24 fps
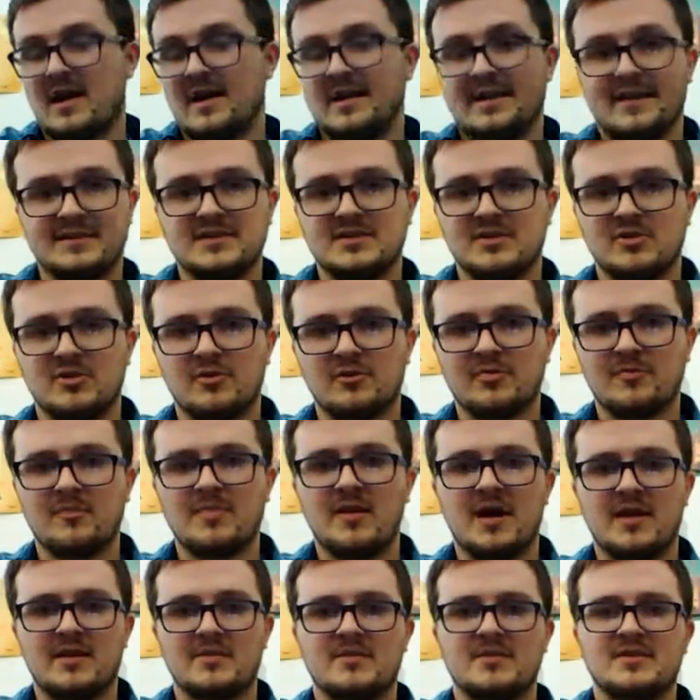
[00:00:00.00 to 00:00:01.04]
I like to go from
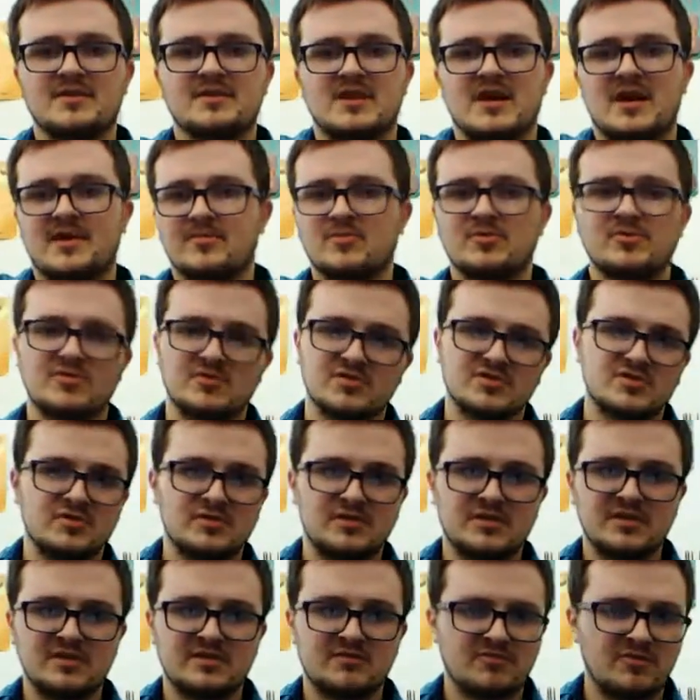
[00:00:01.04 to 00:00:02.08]
bottom to top. You can
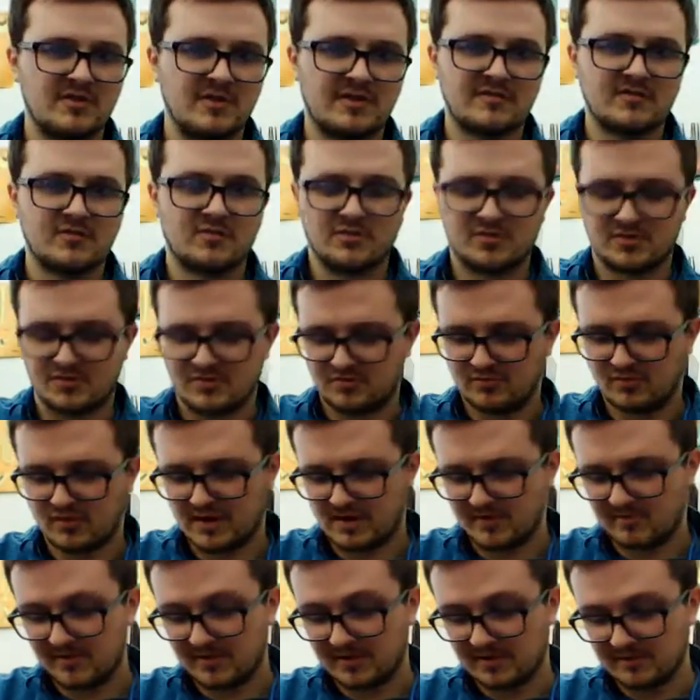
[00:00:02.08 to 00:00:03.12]
do it in whatever order you
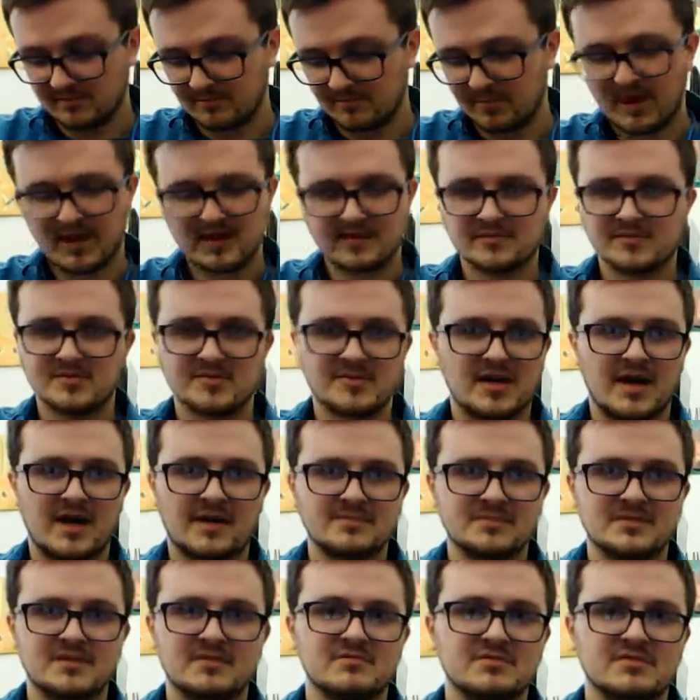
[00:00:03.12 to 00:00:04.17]
want, but bottom to
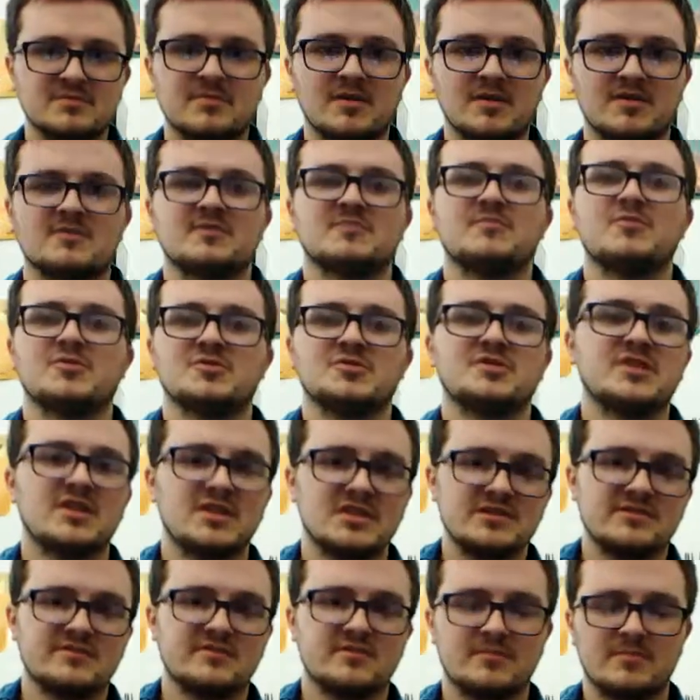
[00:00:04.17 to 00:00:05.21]
top seems to make the most
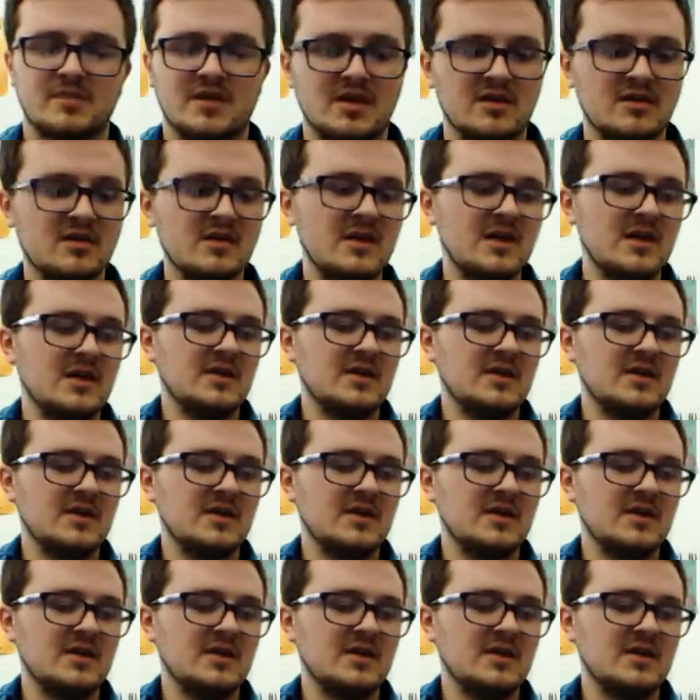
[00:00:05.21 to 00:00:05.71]
sense for me.